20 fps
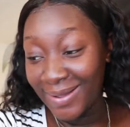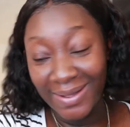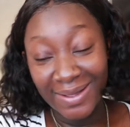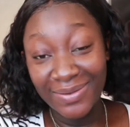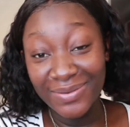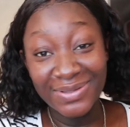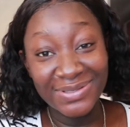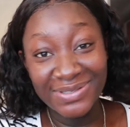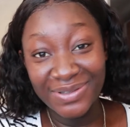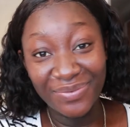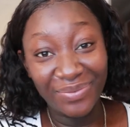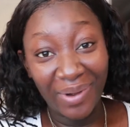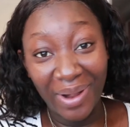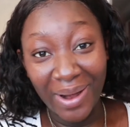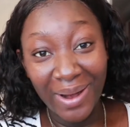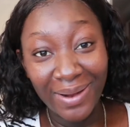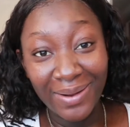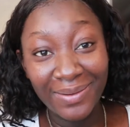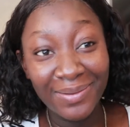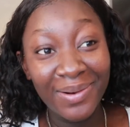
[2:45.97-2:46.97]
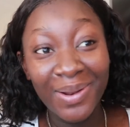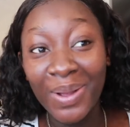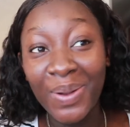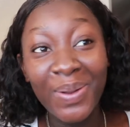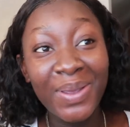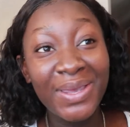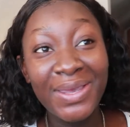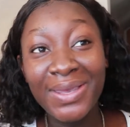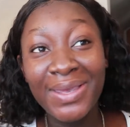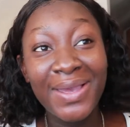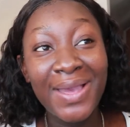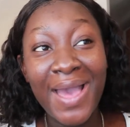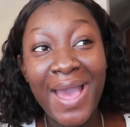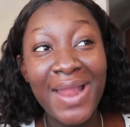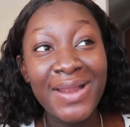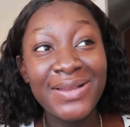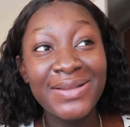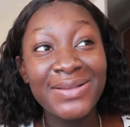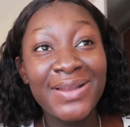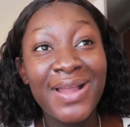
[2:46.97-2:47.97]

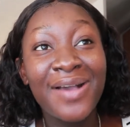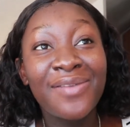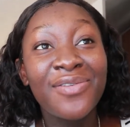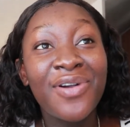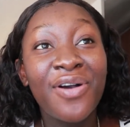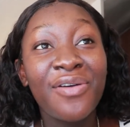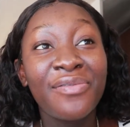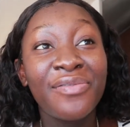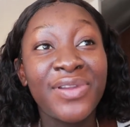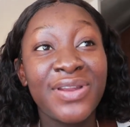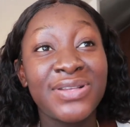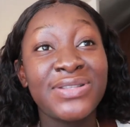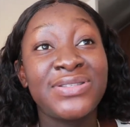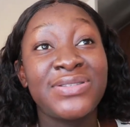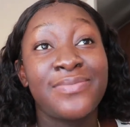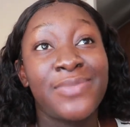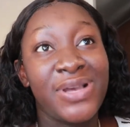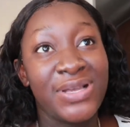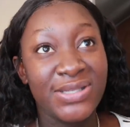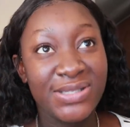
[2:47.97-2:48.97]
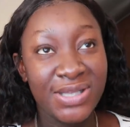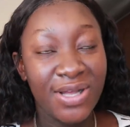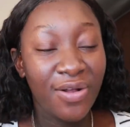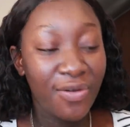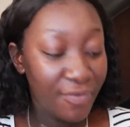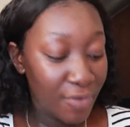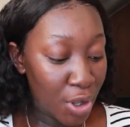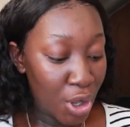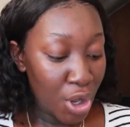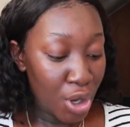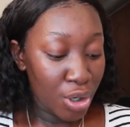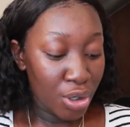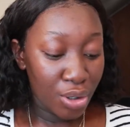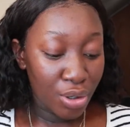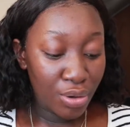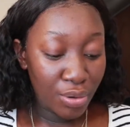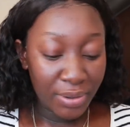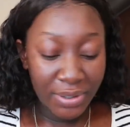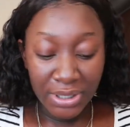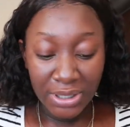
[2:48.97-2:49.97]
I didn't have confidence in myself.
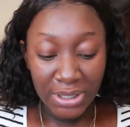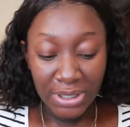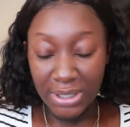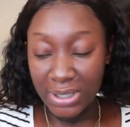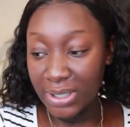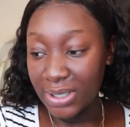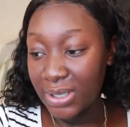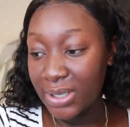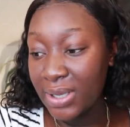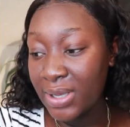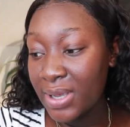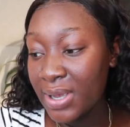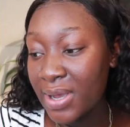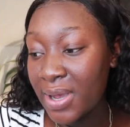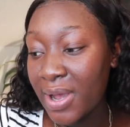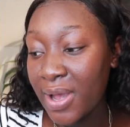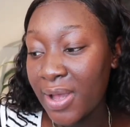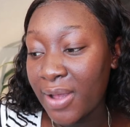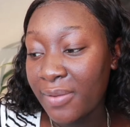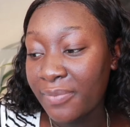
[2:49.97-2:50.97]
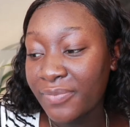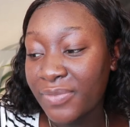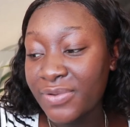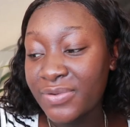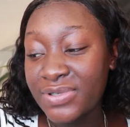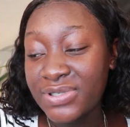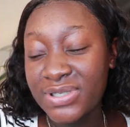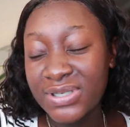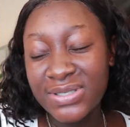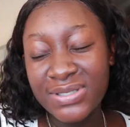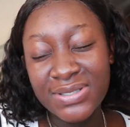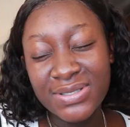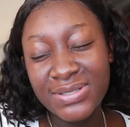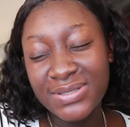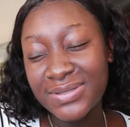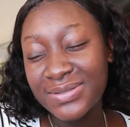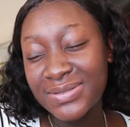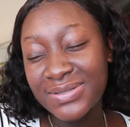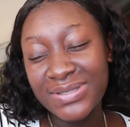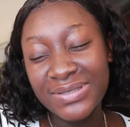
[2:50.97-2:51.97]
Low-key, there was
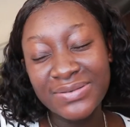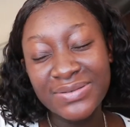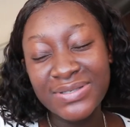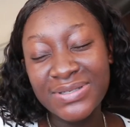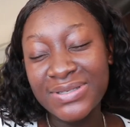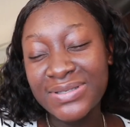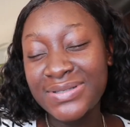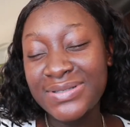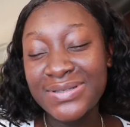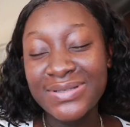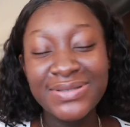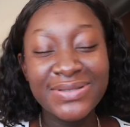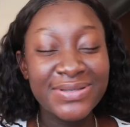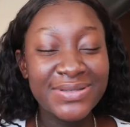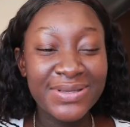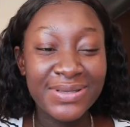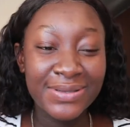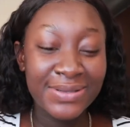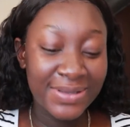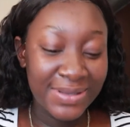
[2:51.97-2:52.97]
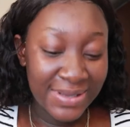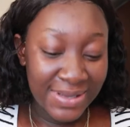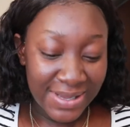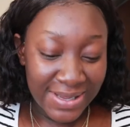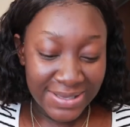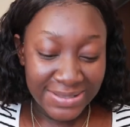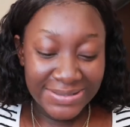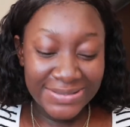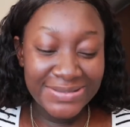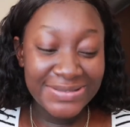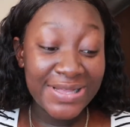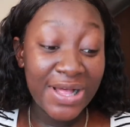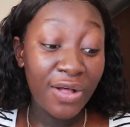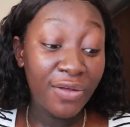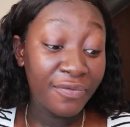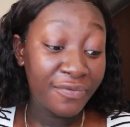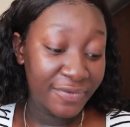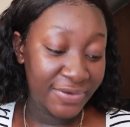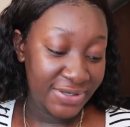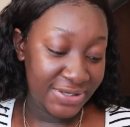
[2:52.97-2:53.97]
just this
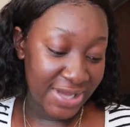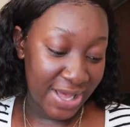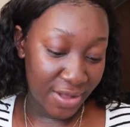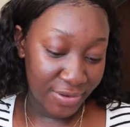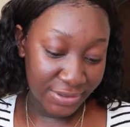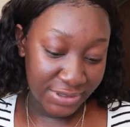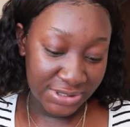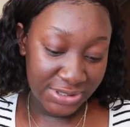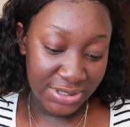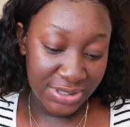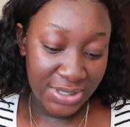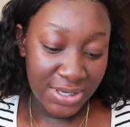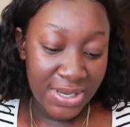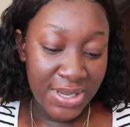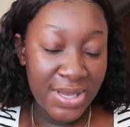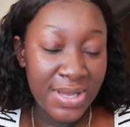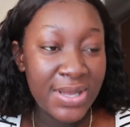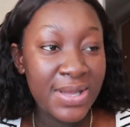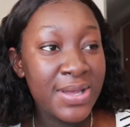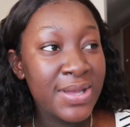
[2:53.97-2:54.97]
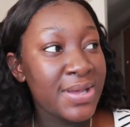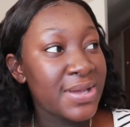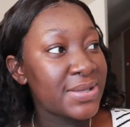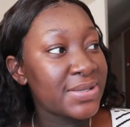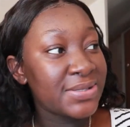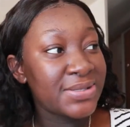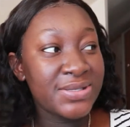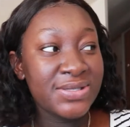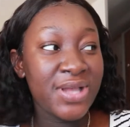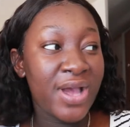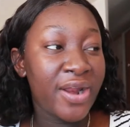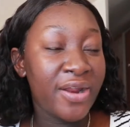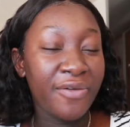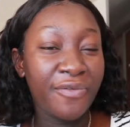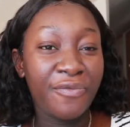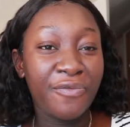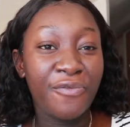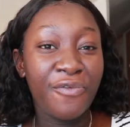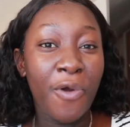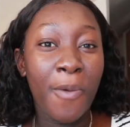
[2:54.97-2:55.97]
self-doubt. Started
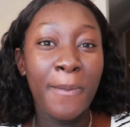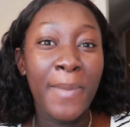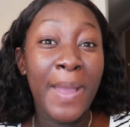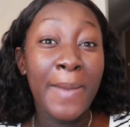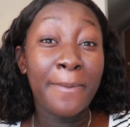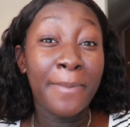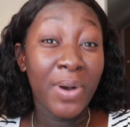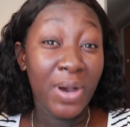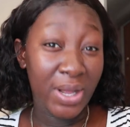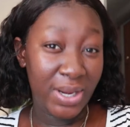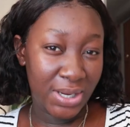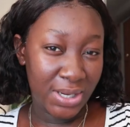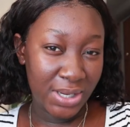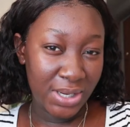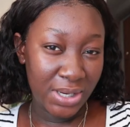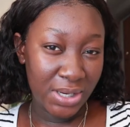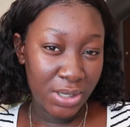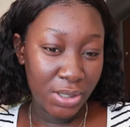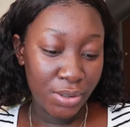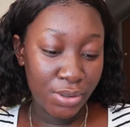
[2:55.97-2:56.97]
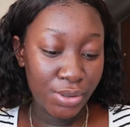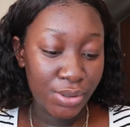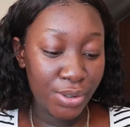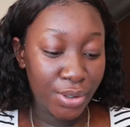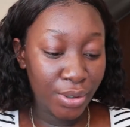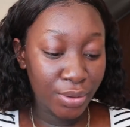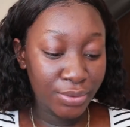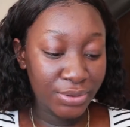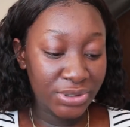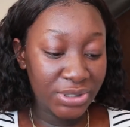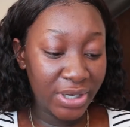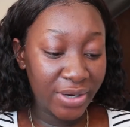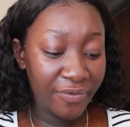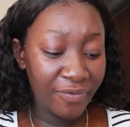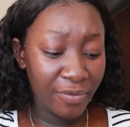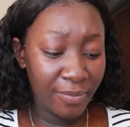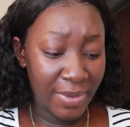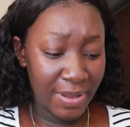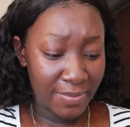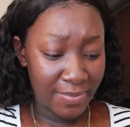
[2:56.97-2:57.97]
from my body
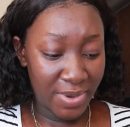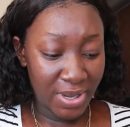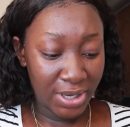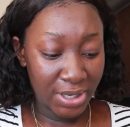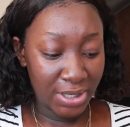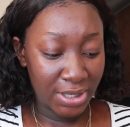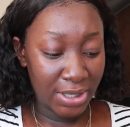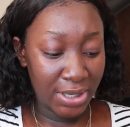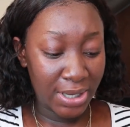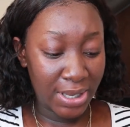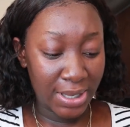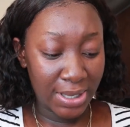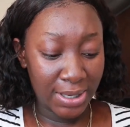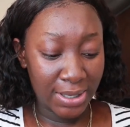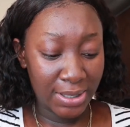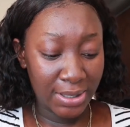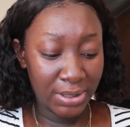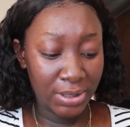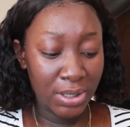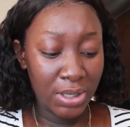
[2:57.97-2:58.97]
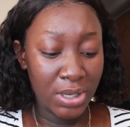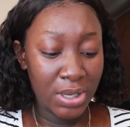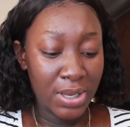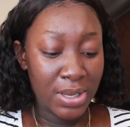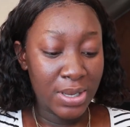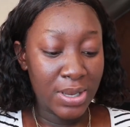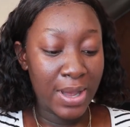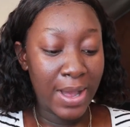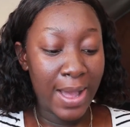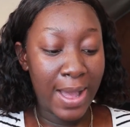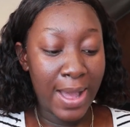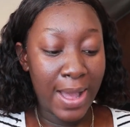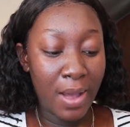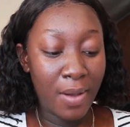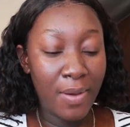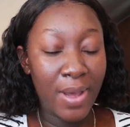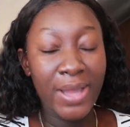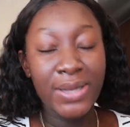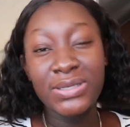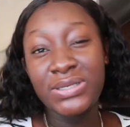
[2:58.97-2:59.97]
and
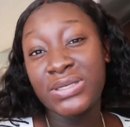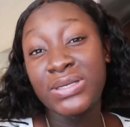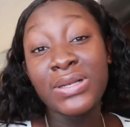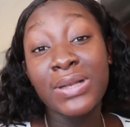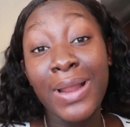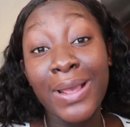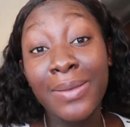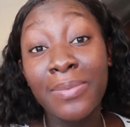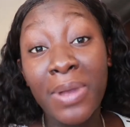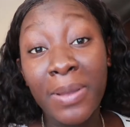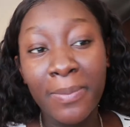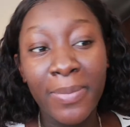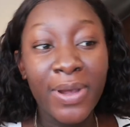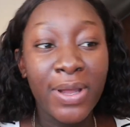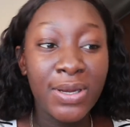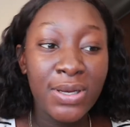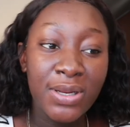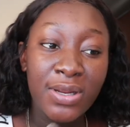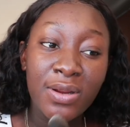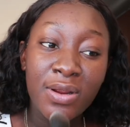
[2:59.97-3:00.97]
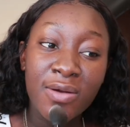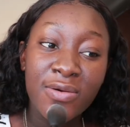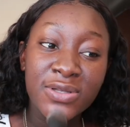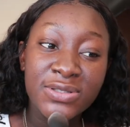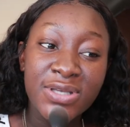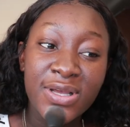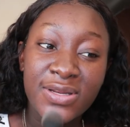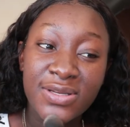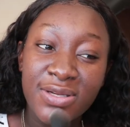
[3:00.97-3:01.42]
how I didn't like my body, because I